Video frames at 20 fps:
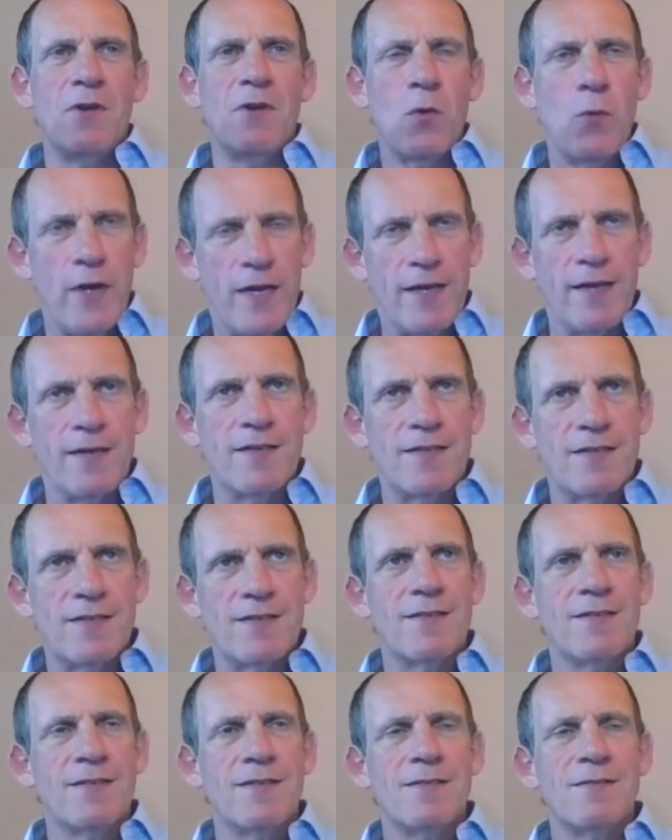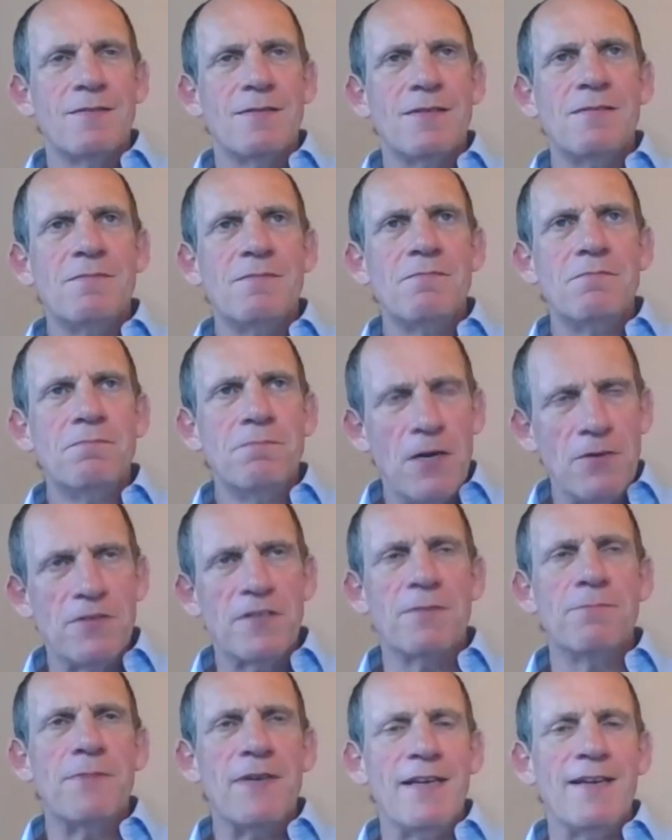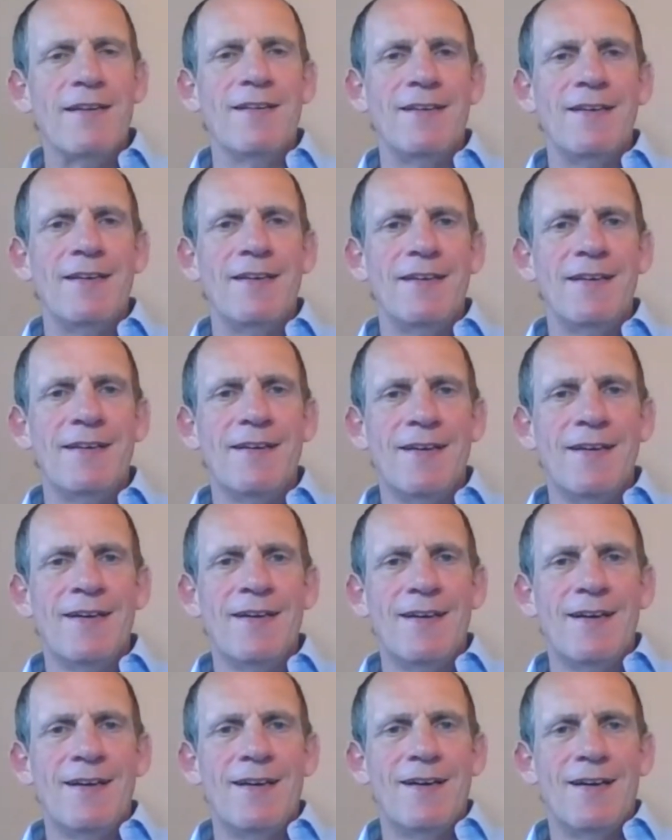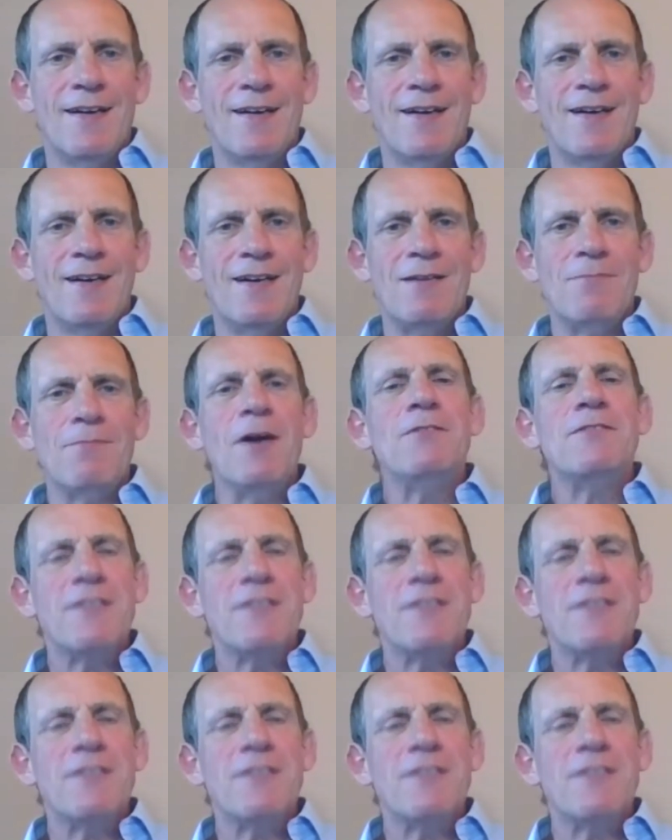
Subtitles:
quickest, most completely, and most